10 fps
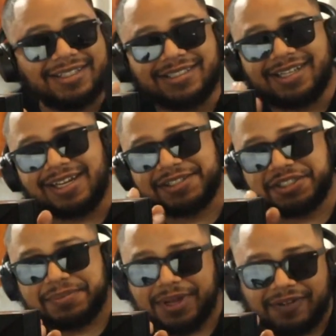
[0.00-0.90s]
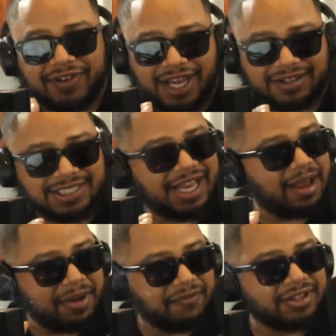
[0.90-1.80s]
and listen to that shit, man. If I had
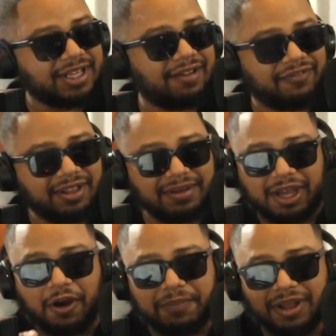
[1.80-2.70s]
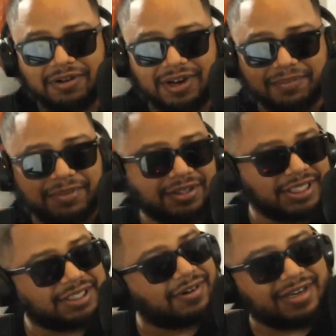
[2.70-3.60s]
time, I would definitely upload it and
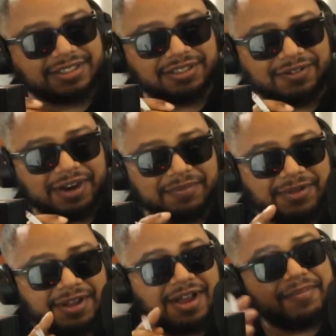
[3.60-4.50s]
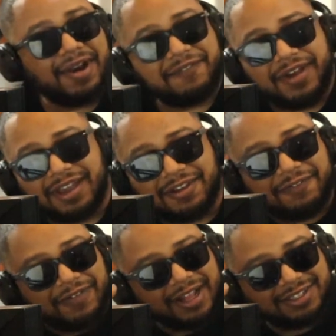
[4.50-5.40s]
post it to our Instagram. Matter of fact,
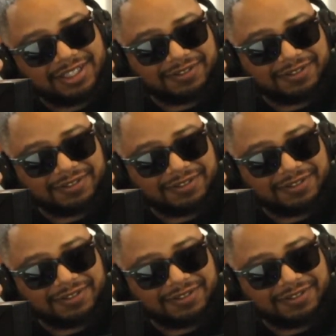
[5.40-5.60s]
yo, follow us